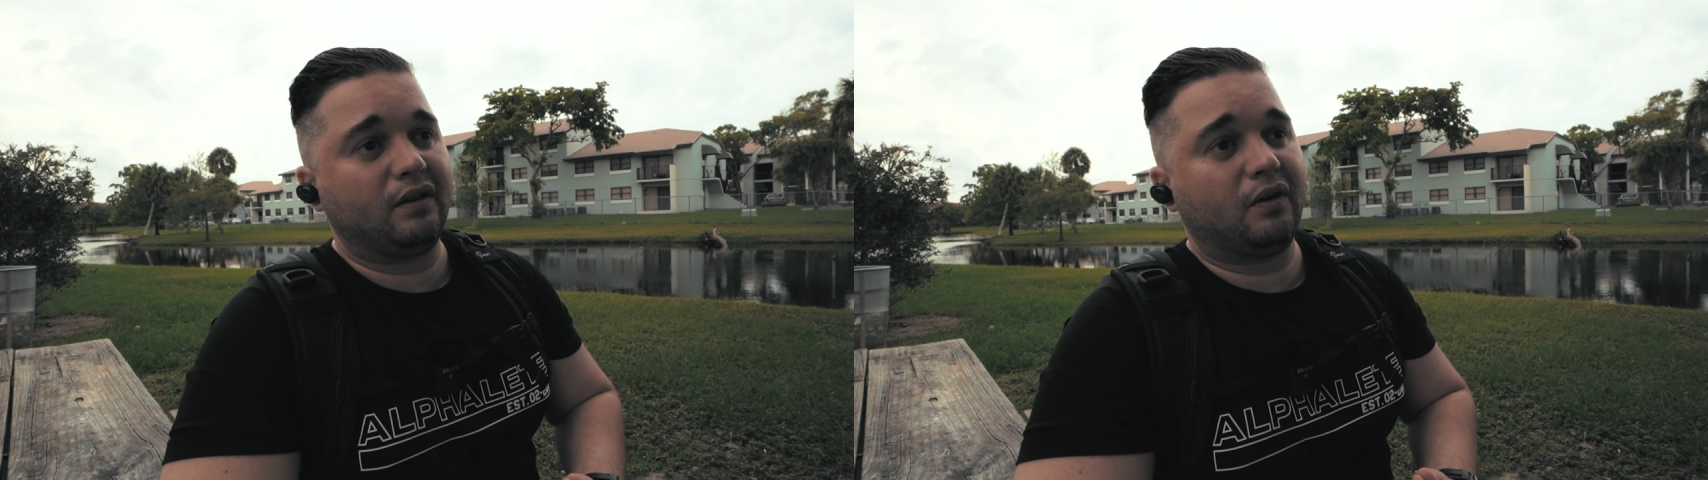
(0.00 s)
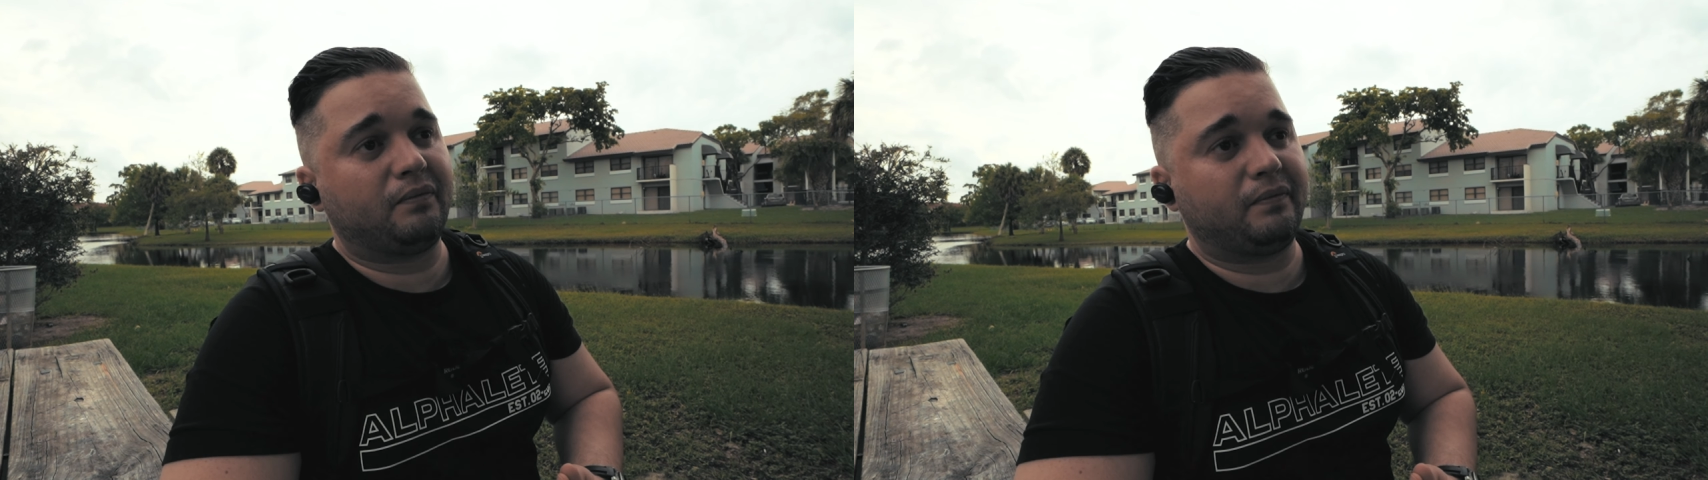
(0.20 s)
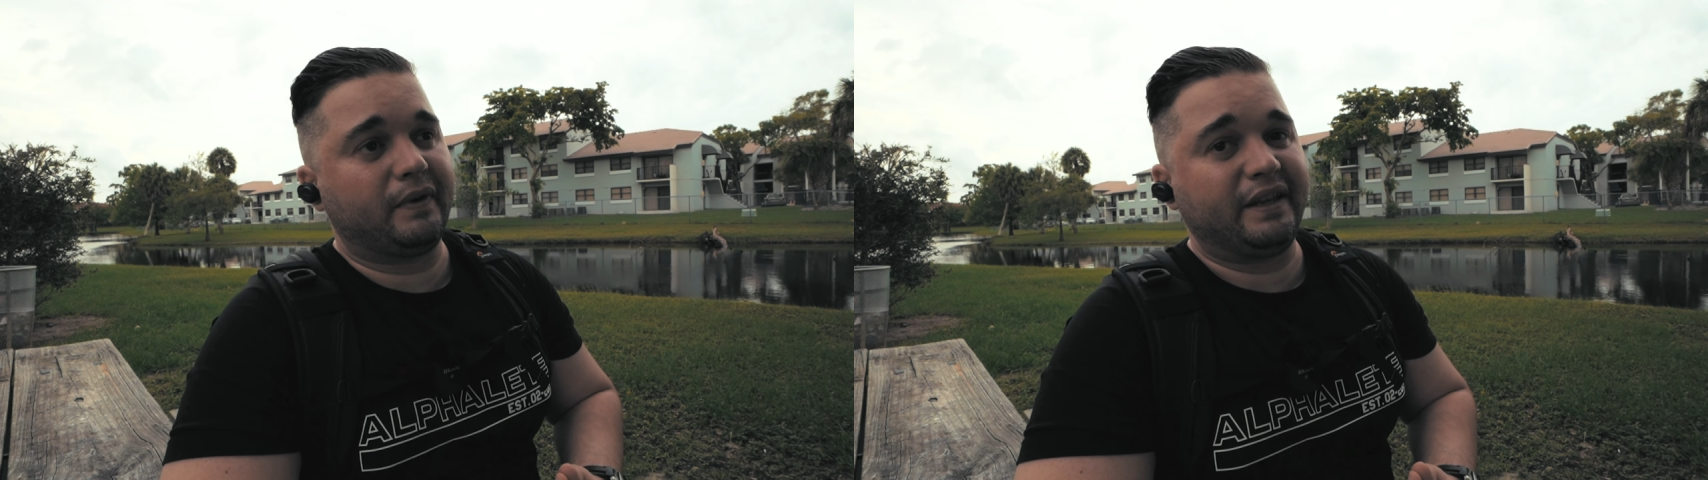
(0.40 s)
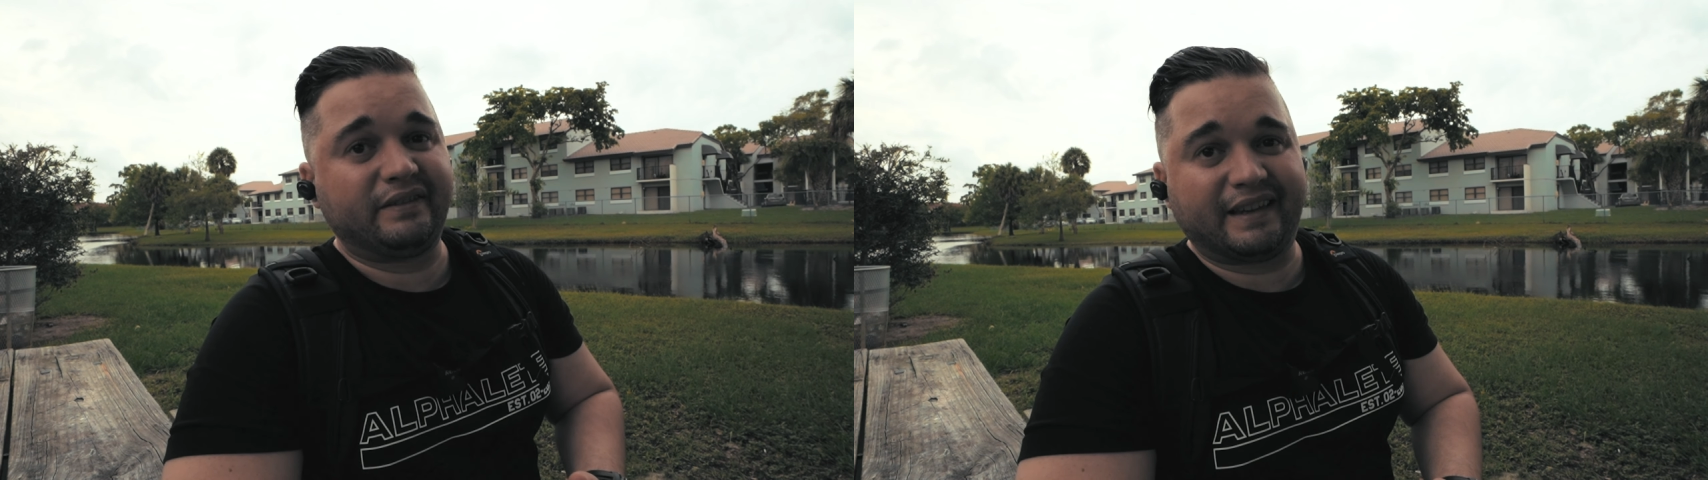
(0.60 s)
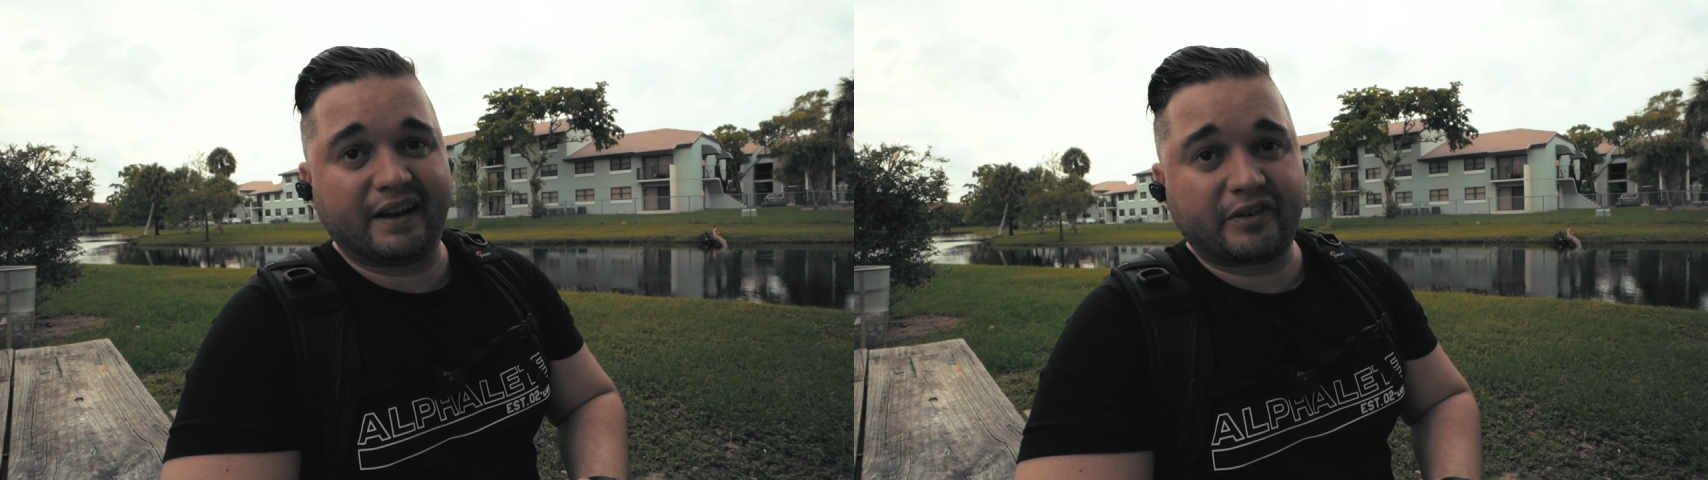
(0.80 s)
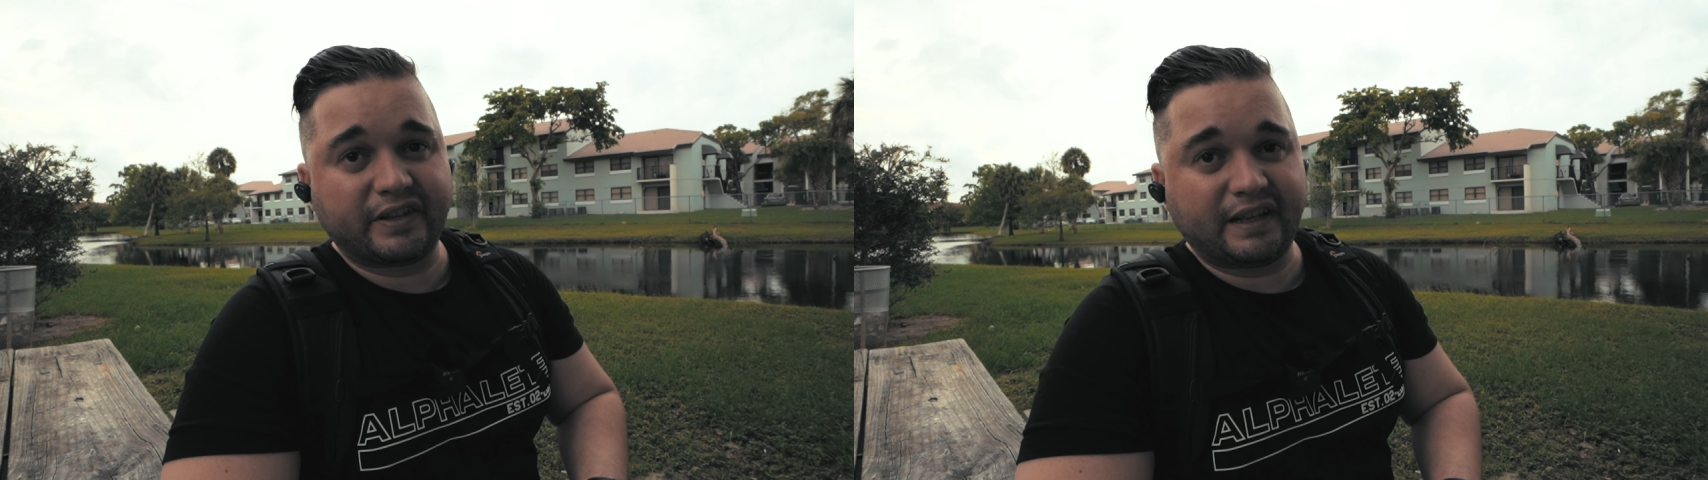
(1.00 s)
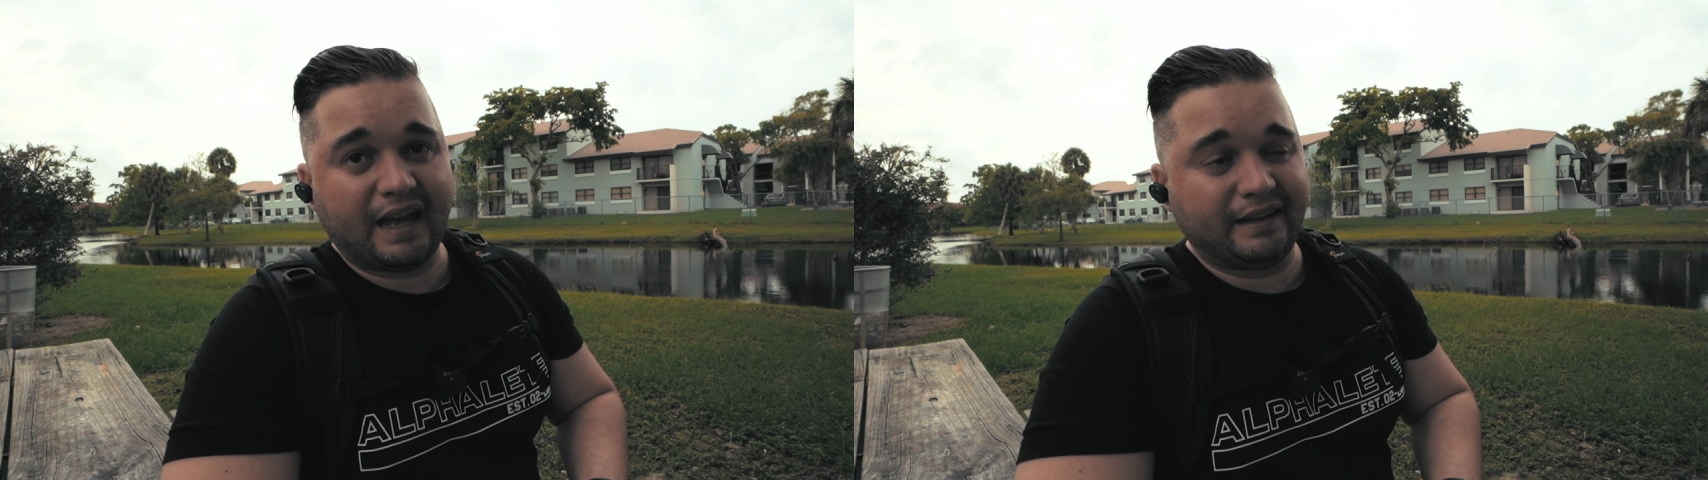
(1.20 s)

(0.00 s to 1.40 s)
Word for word: of integrity,